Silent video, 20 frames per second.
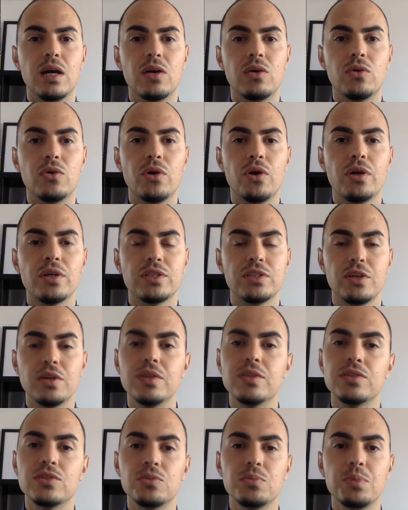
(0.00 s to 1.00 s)
Who are
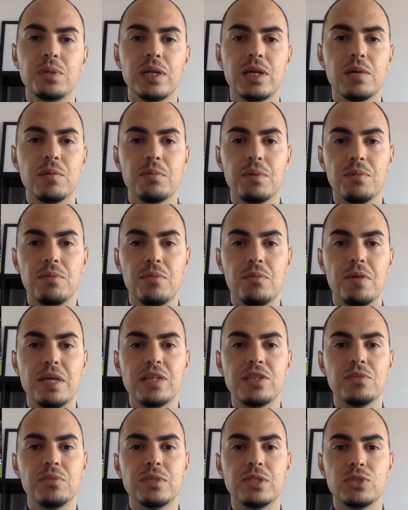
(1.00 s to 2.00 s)
starting to pick up a
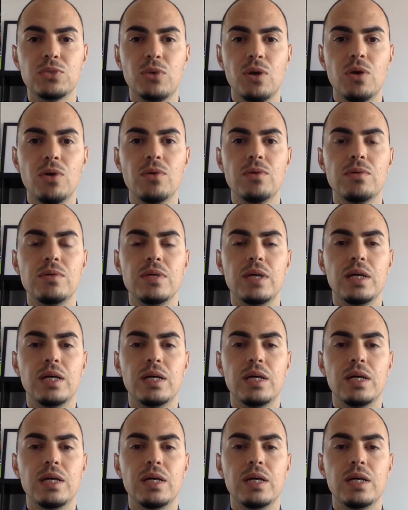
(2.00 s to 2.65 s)
momentum as well.